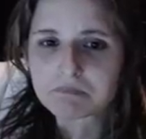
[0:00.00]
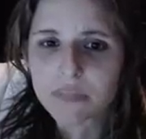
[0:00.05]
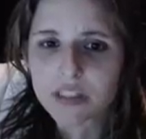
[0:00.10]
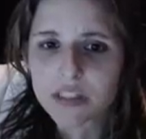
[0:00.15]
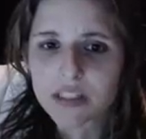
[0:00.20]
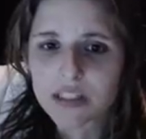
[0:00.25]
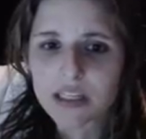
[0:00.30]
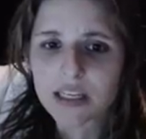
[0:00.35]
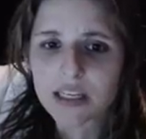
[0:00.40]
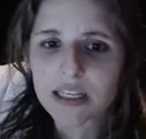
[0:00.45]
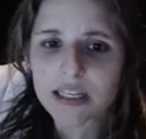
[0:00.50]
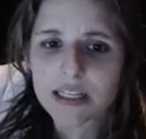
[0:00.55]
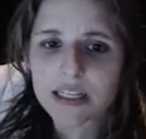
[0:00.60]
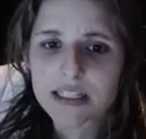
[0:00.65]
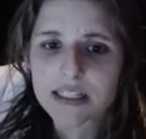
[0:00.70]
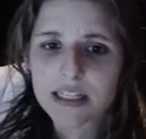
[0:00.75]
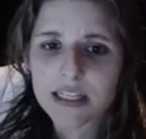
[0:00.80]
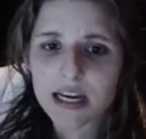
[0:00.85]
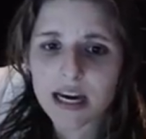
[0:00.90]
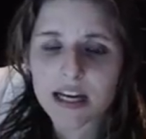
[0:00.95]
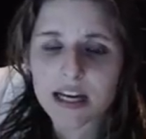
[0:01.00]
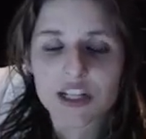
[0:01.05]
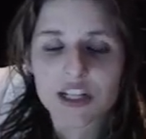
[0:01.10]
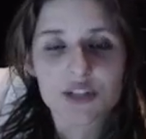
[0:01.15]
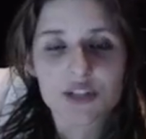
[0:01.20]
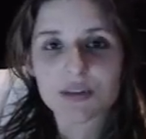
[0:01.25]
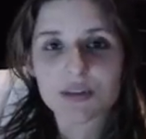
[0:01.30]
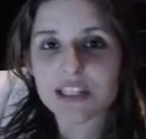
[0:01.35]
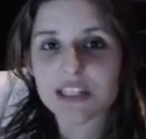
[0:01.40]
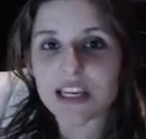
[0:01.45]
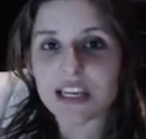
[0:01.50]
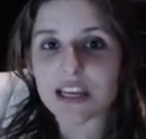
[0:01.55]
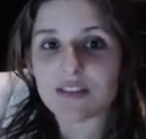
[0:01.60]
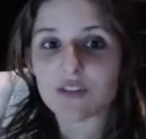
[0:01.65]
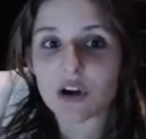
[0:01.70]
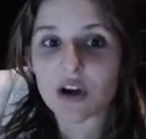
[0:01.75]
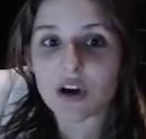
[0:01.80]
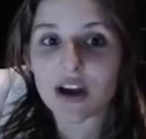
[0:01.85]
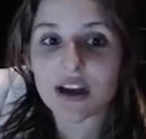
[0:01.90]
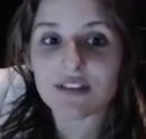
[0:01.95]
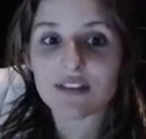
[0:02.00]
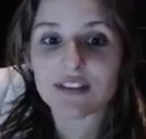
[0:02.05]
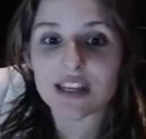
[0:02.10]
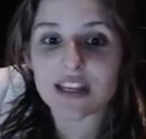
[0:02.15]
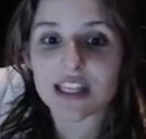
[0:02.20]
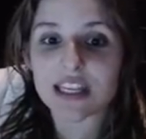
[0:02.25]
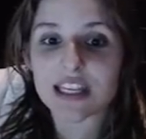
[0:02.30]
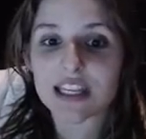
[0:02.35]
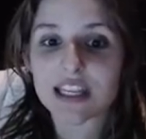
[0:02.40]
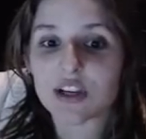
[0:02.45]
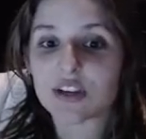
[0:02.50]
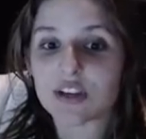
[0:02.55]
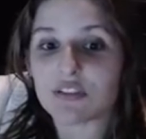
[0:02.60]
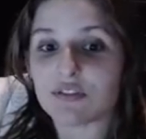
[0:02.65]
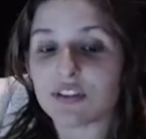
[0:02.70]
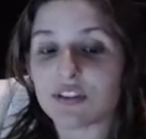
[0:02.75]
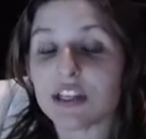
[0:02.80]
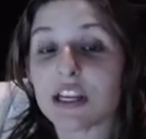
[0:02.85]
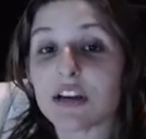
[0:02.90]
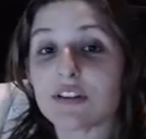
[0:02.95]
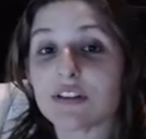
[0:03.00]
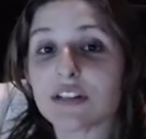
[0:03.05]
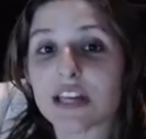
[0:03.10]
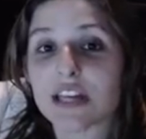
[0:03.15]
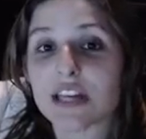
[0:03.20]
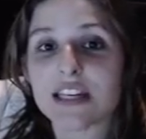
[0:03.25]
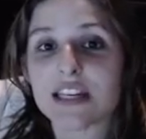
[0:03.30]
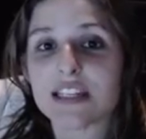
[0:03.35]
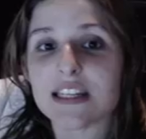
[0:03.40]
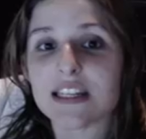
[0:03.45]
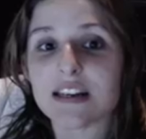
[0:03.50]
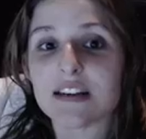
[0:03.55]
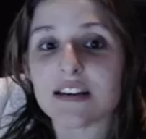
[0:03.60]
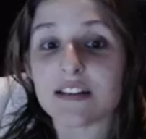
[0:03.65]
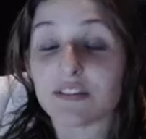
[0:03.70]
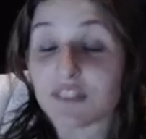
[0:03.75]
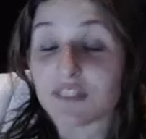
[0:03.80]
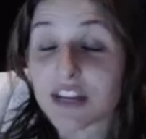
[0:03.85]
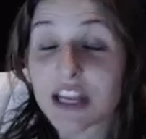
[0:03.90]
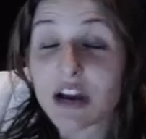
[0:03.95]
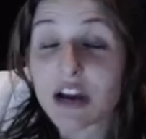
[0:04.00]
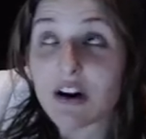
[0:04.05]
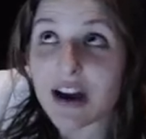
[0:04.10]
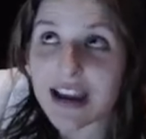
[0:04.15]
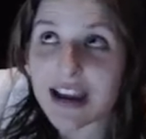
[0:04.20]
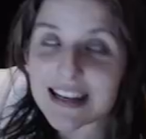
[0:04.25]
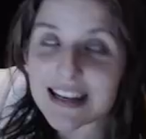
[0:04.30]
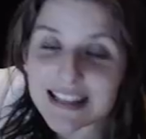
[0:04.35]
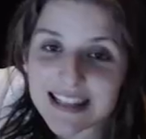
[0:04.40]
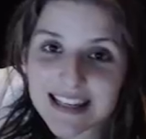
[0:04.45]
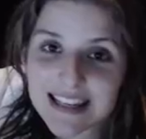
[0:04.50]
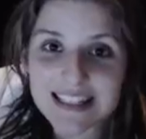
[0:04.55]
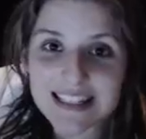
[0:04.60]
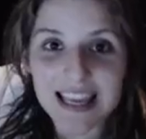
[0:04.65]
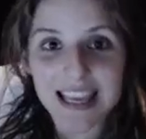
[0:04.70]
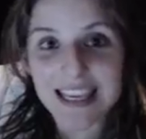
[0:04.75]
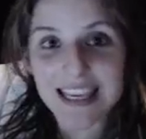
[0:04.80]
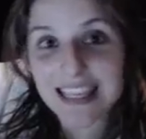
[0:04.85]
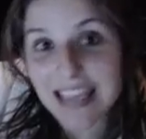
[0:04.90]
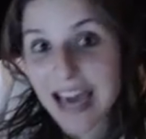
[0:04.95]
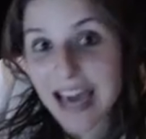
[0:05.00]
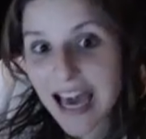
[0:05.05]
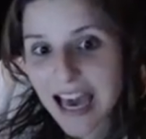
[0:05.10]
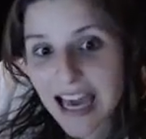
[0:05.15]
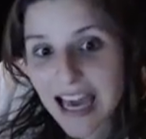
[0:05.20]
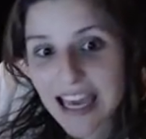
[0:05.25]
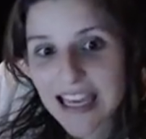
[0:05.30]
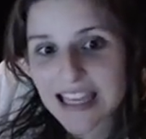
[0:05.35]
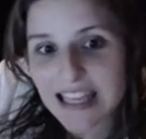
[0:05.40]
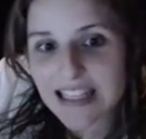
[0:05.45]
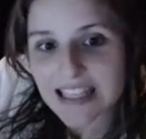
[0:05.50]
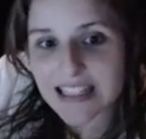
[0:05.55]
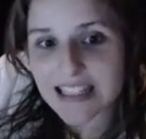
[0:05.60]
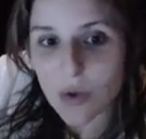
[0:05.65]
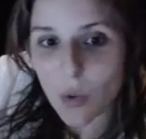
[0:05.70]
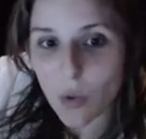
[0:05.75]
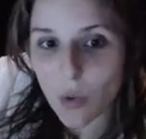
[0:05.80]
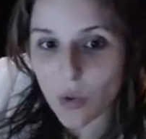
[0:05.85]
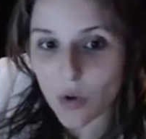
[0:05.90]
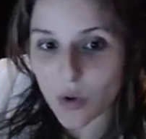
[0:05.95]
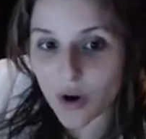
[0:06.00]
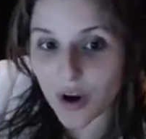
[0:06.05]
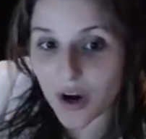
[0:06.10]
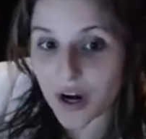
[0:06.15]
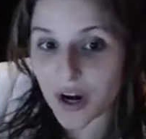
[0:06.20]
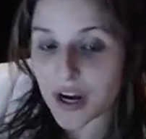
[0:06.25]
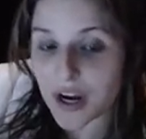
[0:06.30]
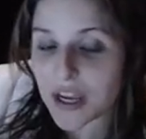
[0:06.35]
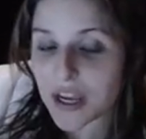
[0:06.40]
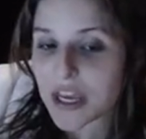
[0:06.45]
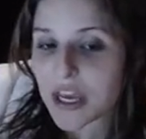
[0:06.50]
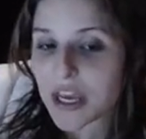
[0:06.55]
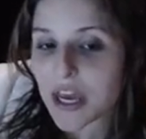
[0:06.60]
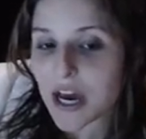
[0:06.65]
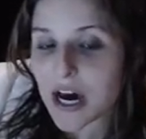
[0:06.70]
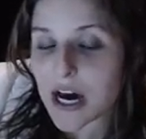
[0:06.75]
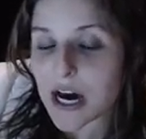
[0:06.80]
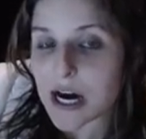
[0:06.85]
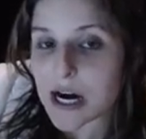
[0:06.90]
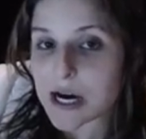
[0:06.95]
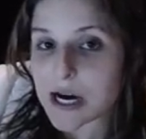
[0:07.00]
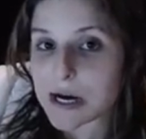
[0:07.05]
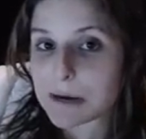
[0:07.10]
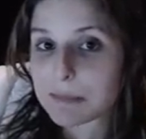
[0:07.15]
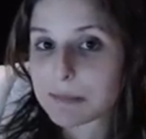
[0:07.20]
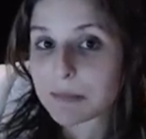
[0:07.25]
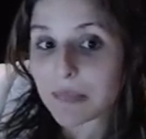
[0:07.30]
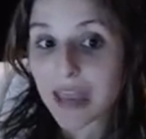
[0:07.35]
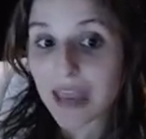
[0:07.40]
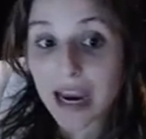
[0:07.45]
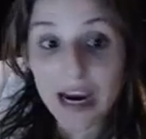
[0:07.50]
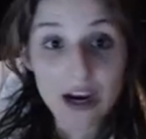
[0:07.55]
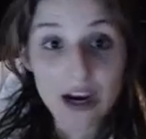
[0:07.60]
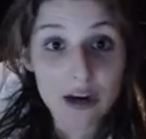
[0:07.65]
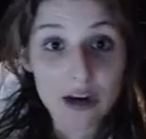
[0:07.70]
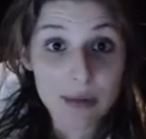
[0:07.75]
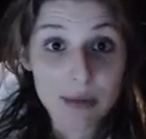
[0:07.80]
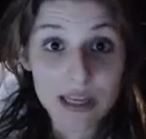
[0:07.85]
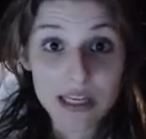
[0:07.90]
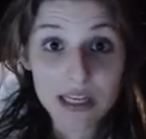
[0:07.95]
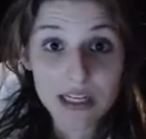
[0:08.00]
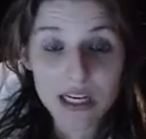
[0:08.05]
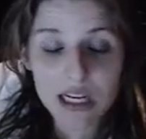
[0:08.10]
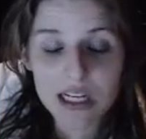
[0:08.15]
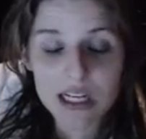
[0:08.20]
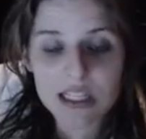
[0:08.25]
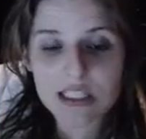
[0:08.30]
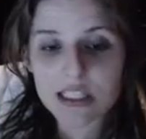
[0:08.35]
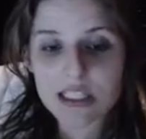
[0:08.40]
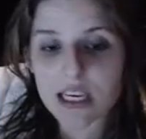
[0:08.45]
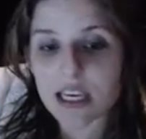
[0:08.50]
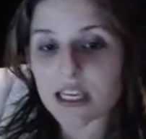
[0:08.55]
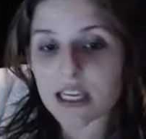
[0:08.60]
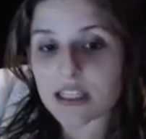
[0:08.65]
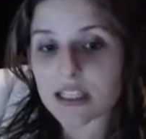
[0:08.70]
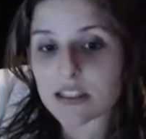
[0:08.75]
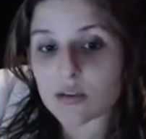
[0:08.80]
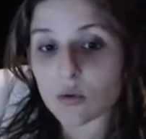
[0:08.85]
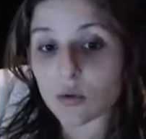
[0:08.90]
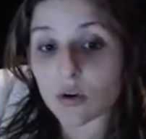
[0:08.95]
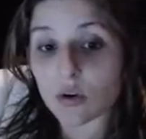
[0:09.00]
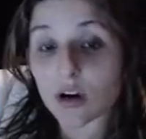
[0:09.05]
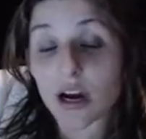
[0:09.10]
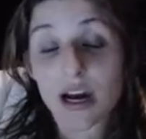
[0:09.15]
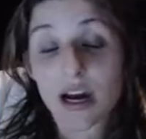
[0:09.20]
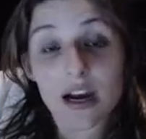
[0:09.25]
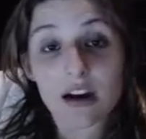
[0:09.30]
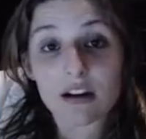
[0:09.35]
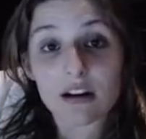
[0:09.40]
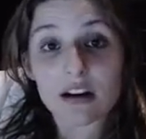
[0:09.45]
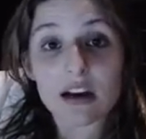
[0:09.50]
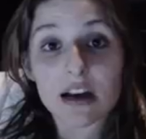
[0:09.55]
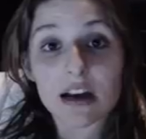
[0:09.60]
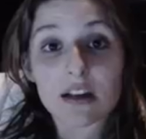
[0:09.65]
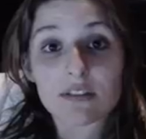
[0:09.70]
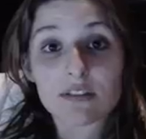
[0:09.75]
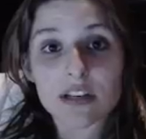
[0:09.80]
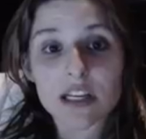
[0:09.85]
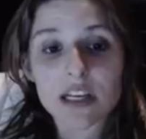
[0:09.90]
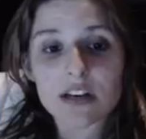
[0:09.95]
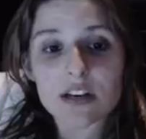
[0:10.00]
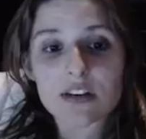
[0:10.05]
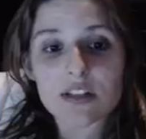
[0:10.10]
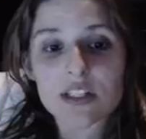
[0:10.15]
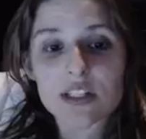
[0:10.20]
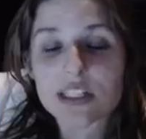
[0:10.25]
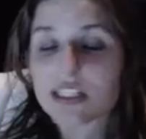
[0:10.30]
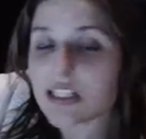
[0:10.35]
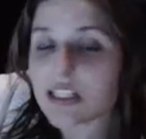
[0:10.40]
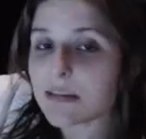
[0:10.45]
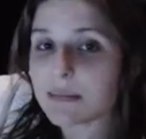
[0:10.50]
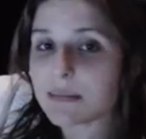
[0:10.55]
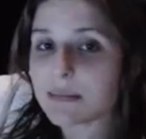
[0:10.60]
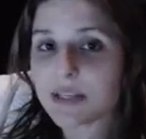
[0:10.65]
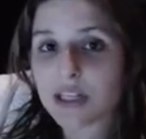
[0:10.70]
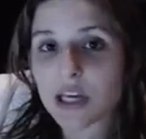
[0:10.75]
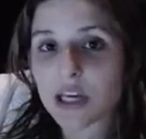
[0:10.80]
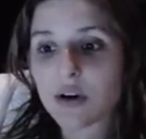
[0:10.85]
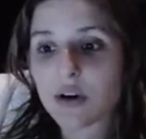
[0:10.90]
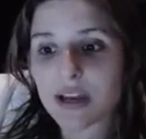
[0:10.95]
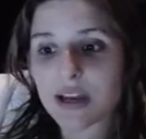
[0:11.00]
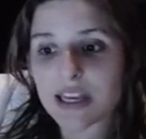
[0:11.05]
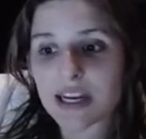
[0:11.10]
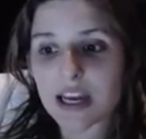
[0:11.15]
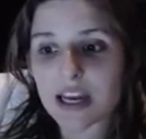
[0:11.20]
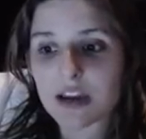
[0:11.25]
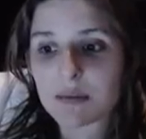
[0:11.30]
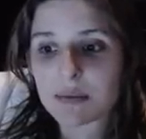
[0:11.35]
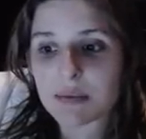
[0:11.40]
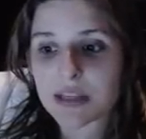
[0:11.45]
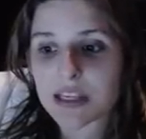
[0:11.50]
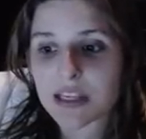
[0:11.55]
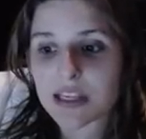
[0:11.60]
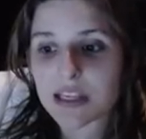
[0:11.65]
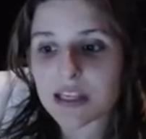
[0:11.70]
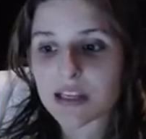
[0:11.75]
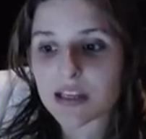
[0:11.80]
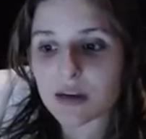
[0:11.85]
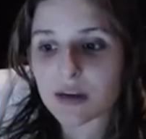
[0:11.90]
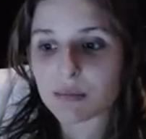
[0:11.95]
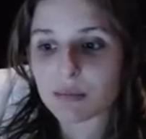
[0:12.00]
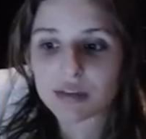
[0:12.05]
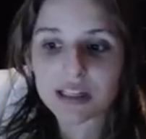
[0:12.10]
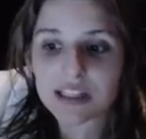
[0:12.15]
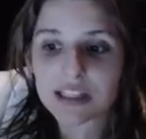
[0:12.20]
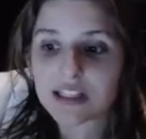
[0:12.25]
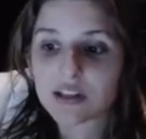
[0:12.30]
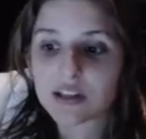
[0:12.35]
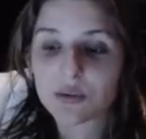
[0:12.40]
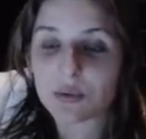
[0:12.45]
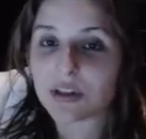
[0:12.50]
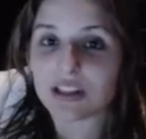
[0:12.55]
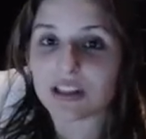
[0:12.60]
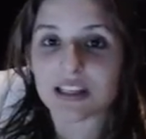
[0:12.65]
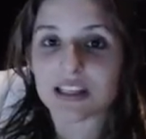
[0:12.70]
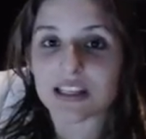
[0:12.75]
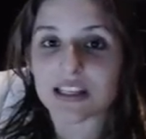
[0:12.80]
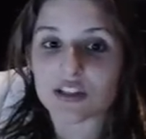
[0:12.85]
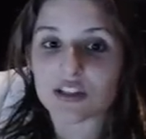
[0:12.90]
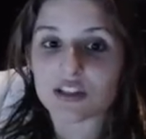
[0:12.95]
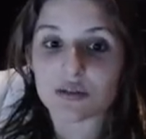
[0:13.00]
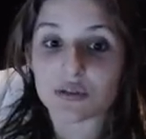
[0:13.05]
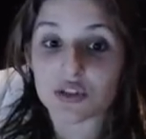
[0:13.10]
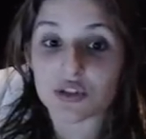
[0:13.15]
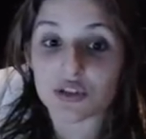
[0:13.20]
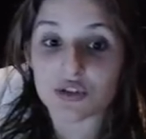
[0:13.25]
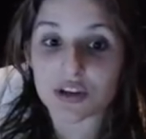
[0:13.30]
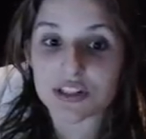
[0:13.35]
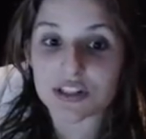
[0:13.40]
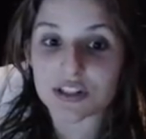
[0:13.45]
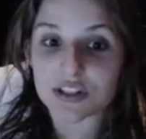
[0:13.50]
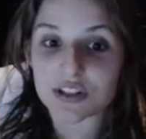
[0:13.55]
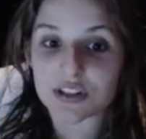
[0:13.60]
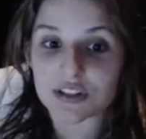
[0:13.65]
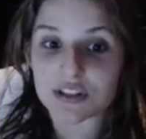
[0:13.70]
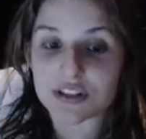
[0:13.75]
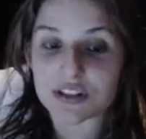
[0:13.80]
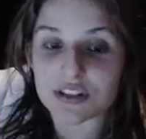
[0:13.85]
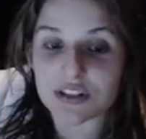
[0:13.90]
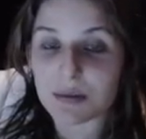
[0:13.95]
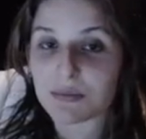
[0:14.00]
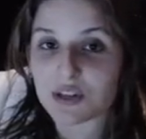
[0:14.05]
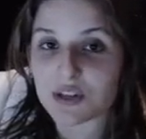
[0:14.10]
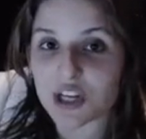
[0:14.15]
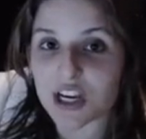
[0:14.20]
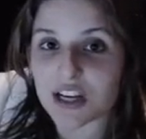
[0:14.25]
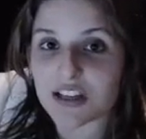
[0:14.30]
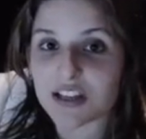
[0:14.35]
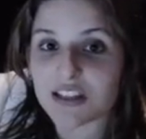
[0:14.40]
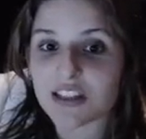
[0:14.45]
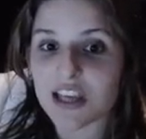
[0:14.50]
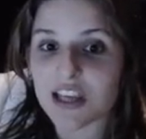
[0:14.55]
And uh, I just want to say, if y'all have any good videos idea, video ideas like guides or um, Iron Man content or IRL videos, just let me know, and I'd be completely willing to address certain subjects.